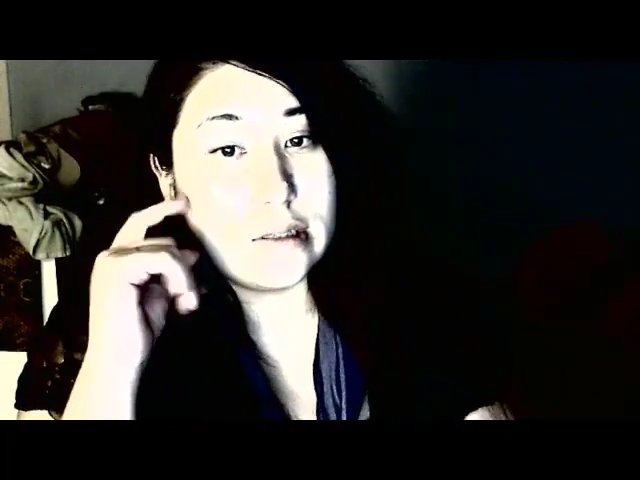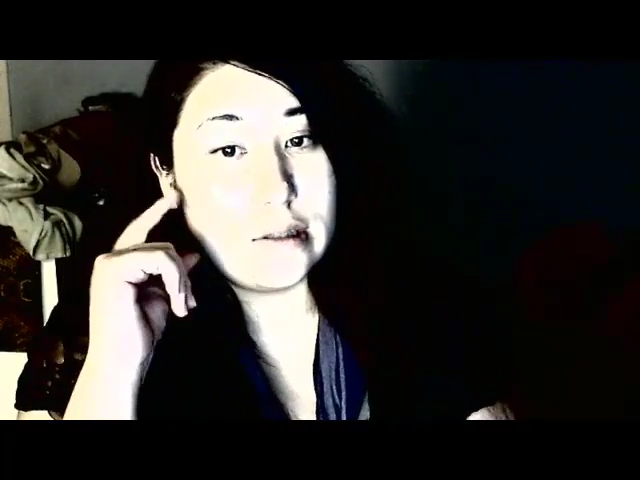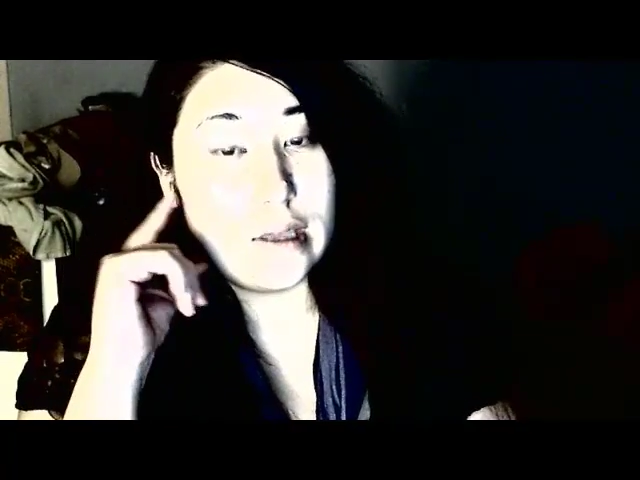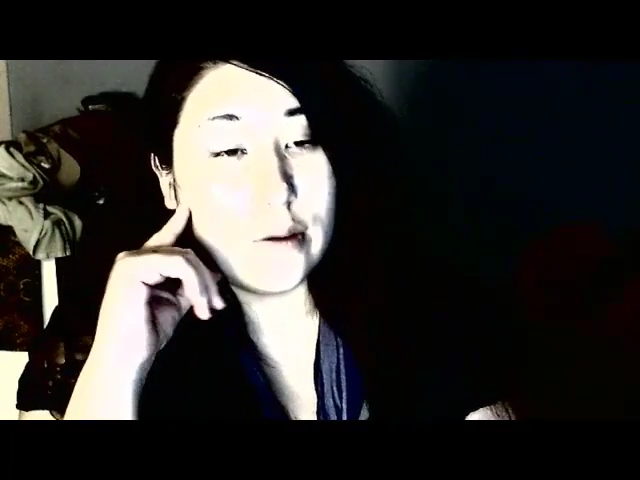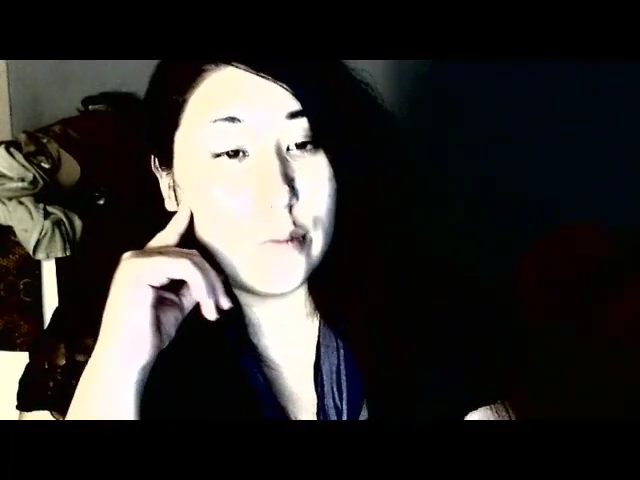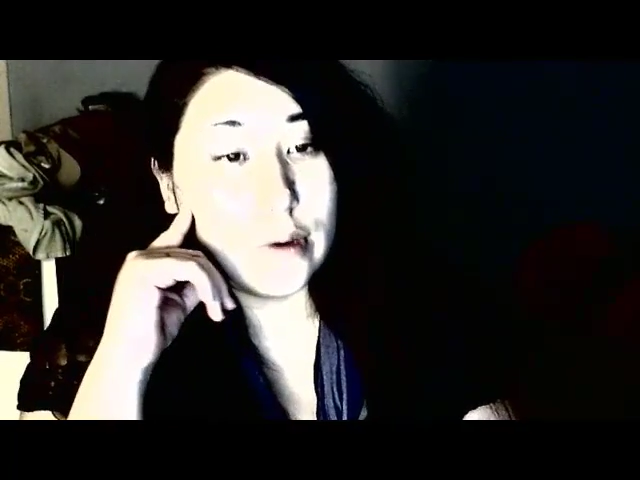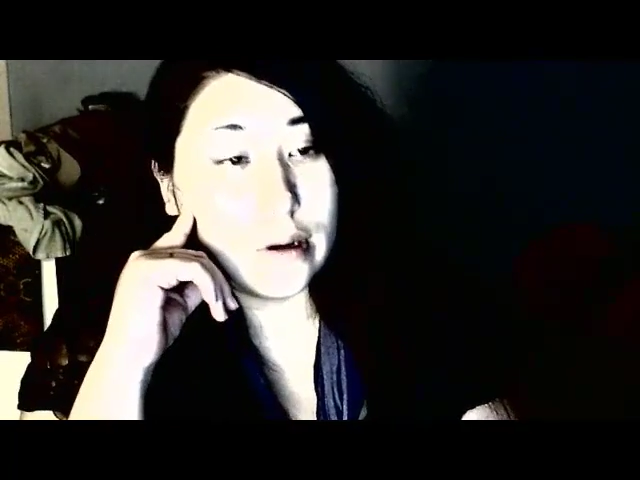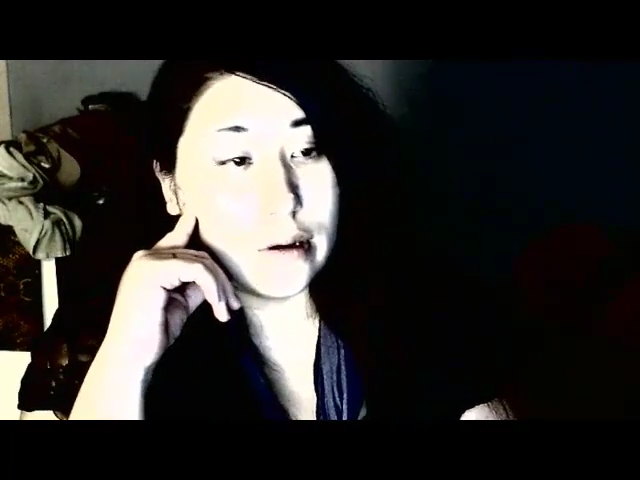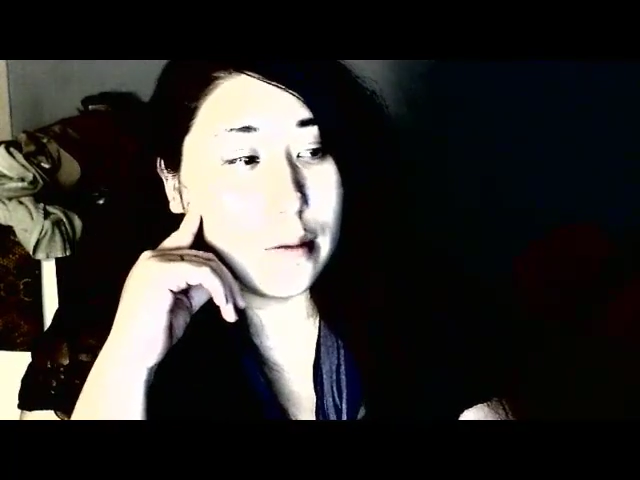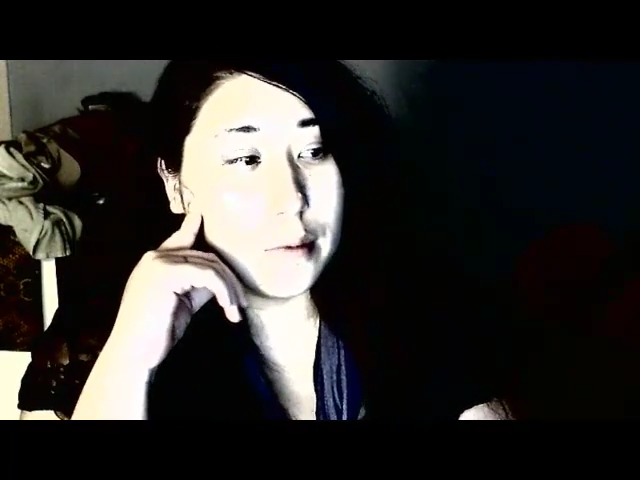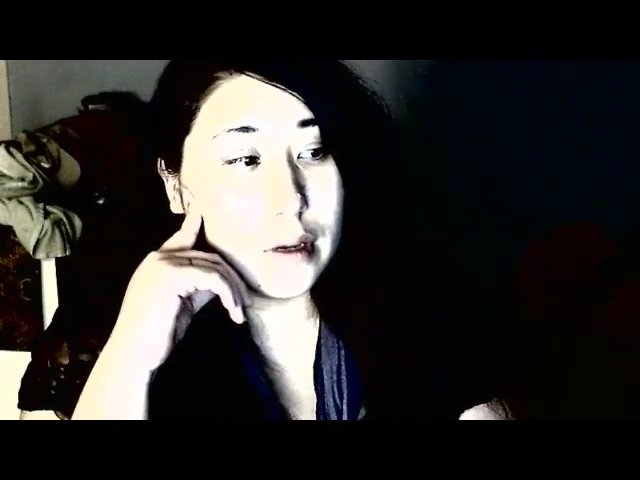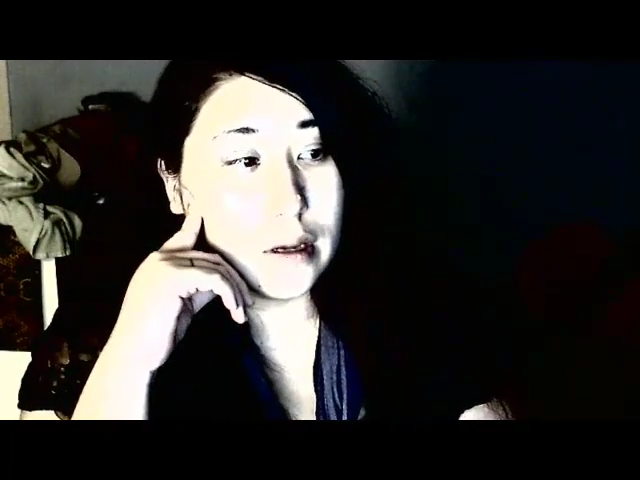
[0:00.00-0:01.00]
that we are
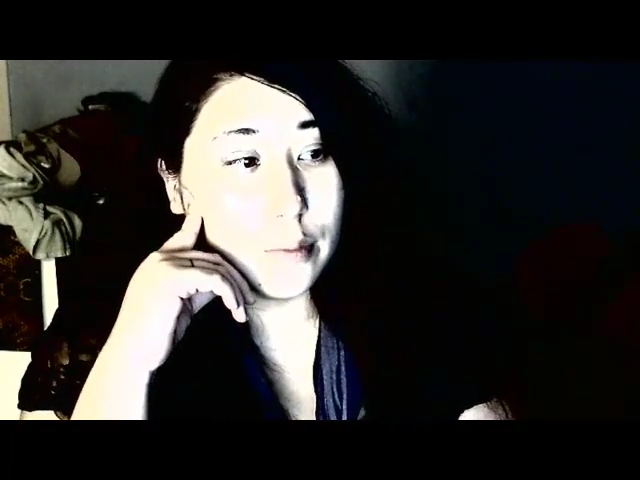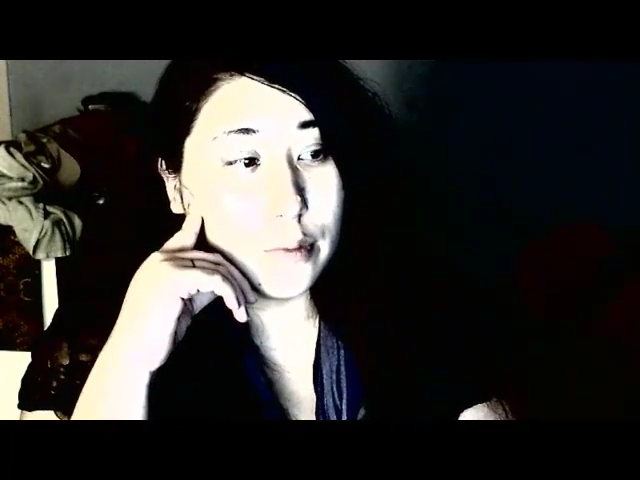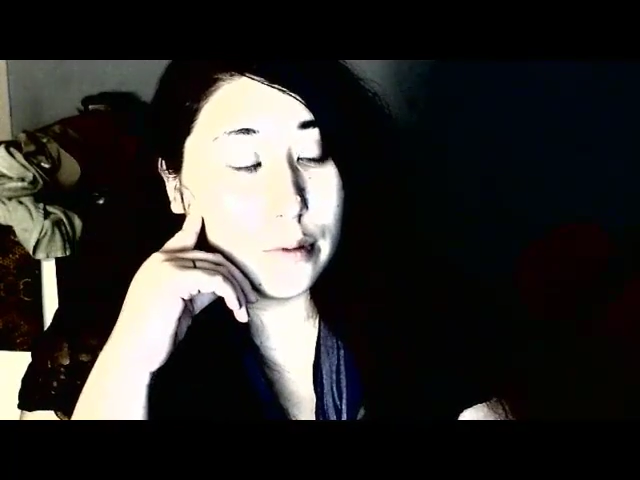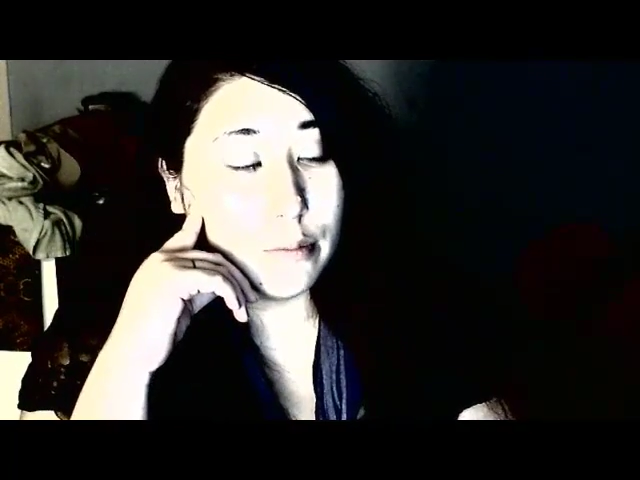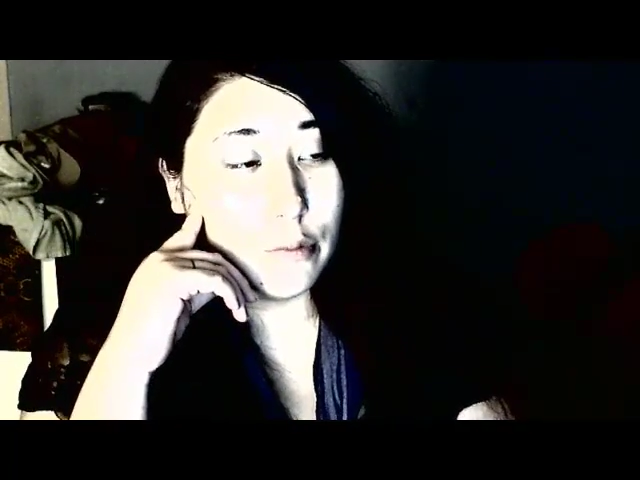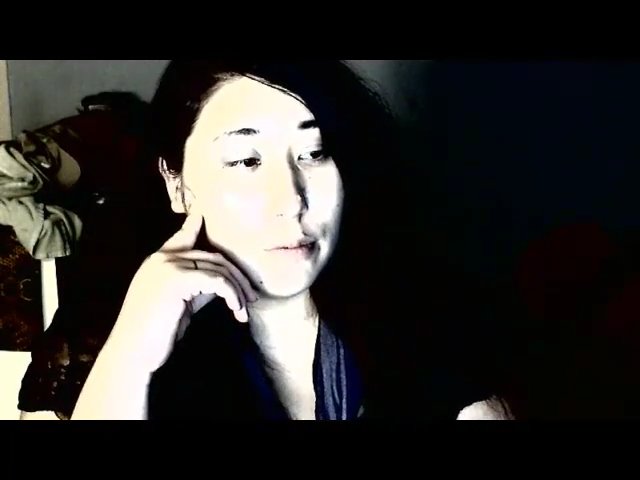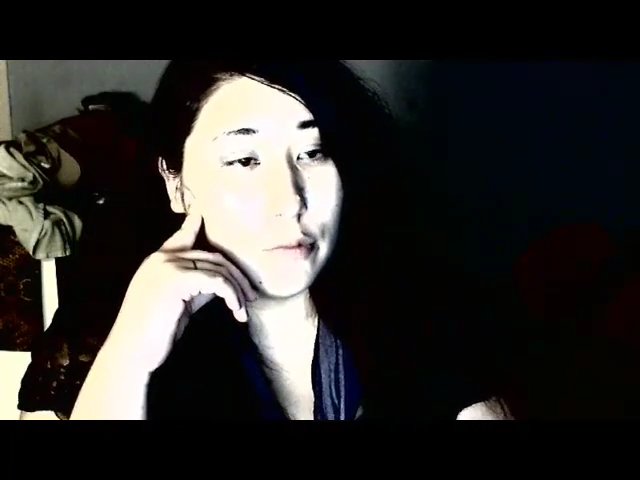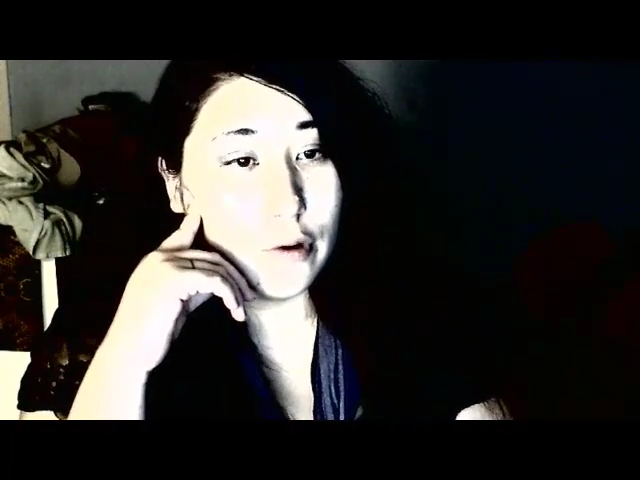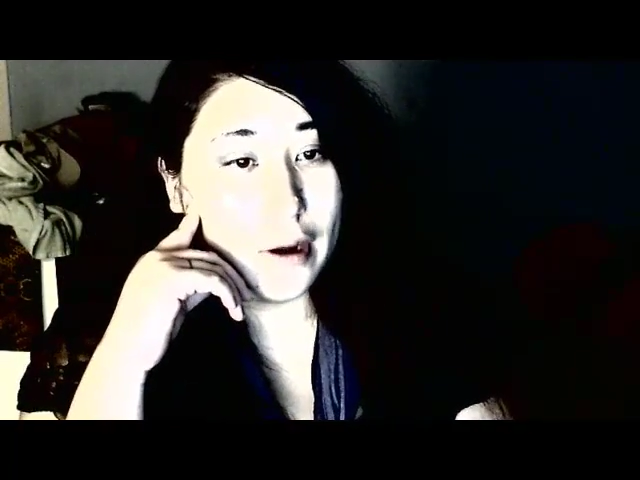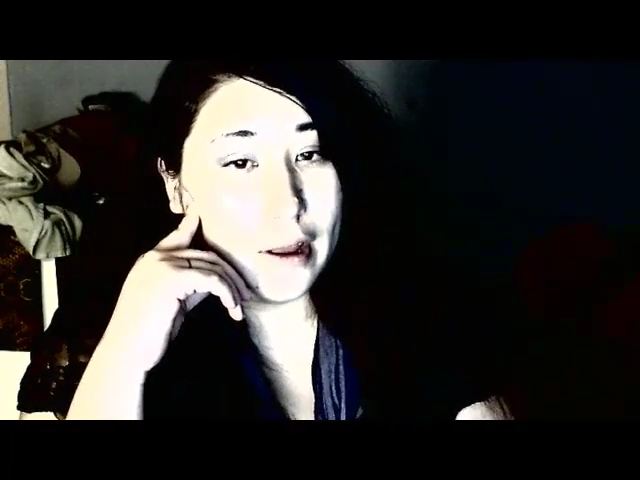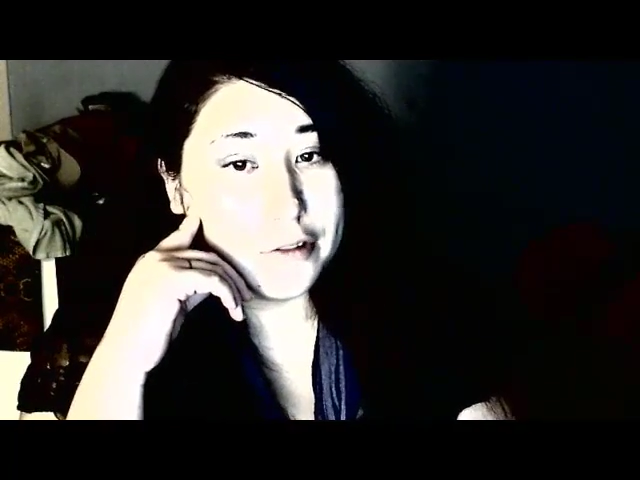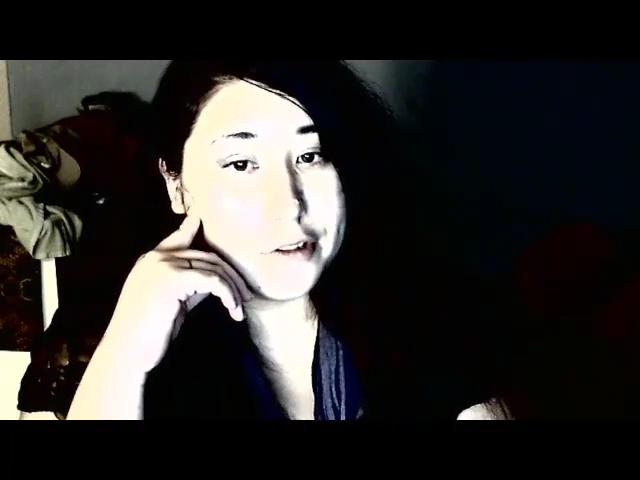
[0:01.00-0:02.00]
coming up with more and more
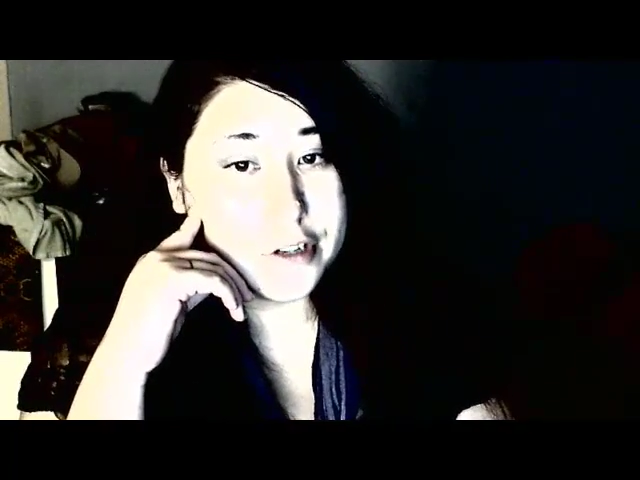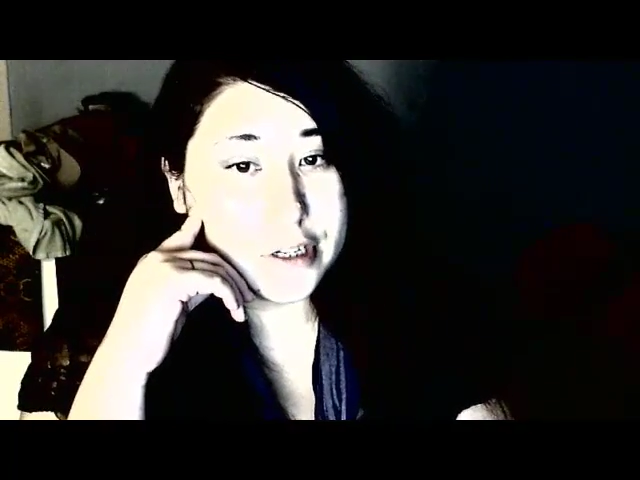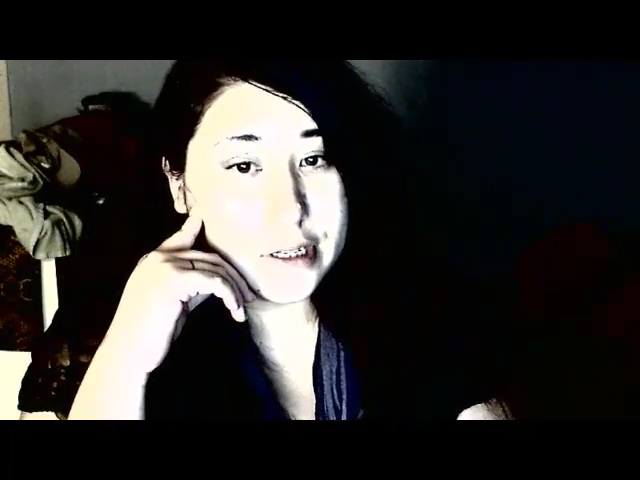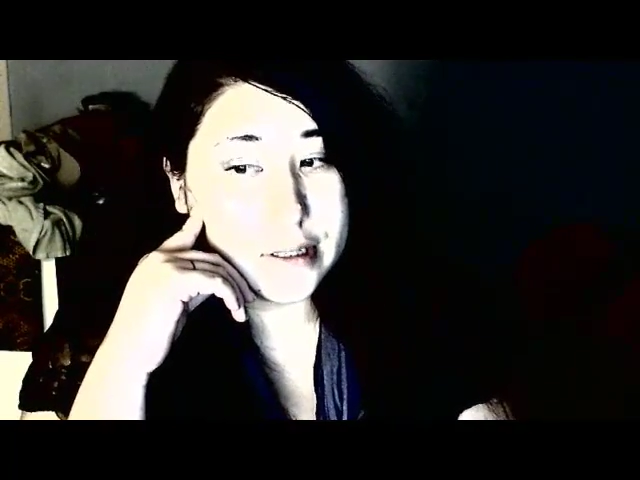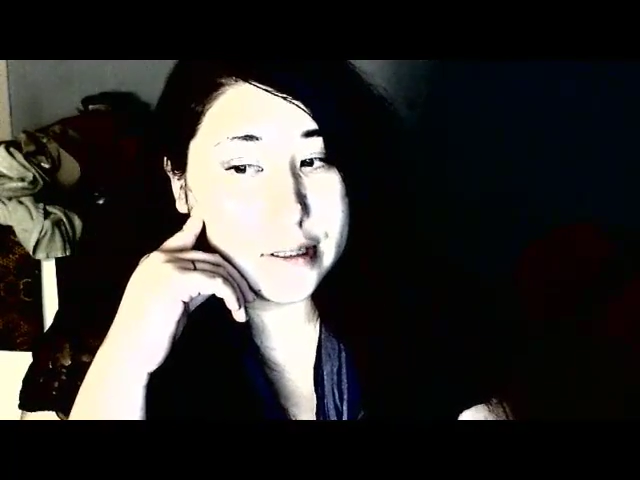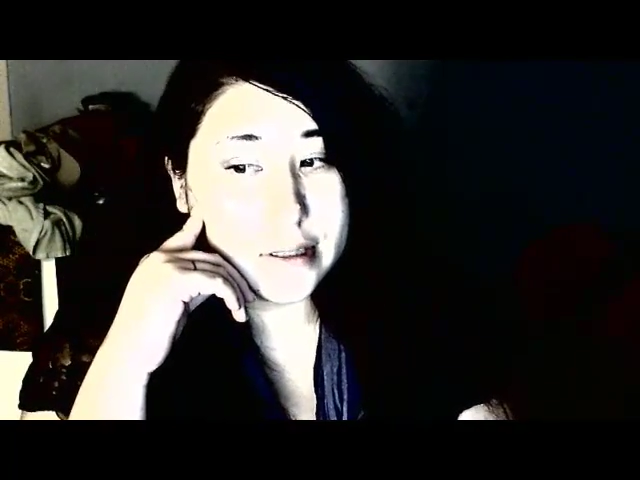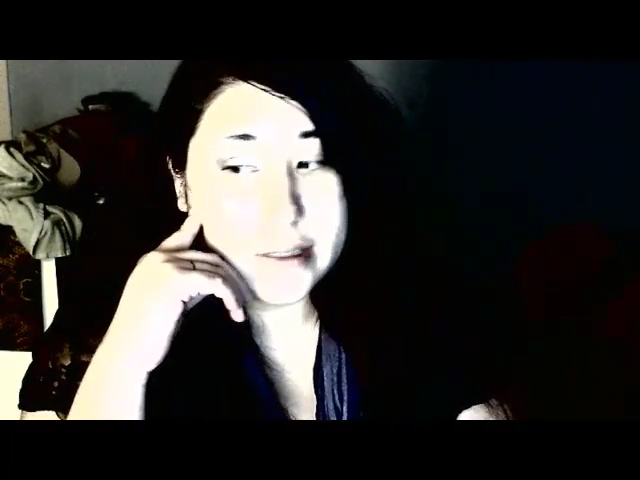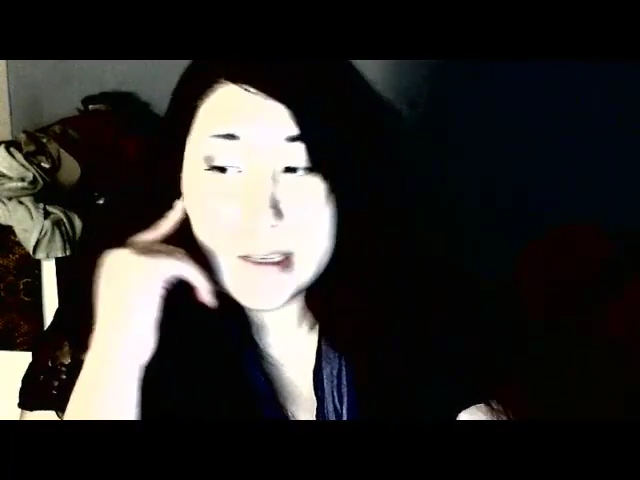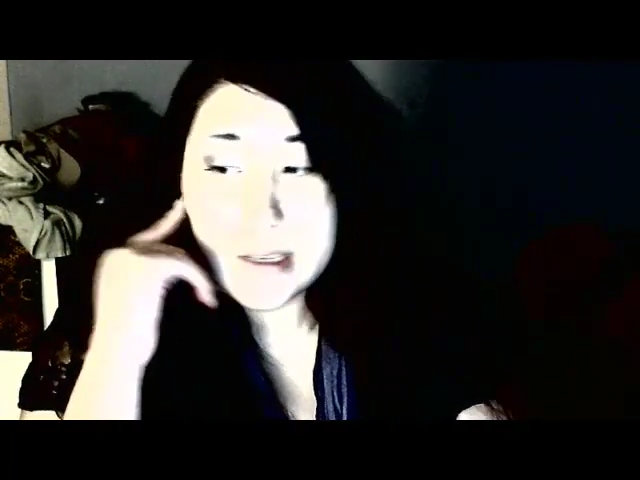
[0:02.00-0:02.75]
allergies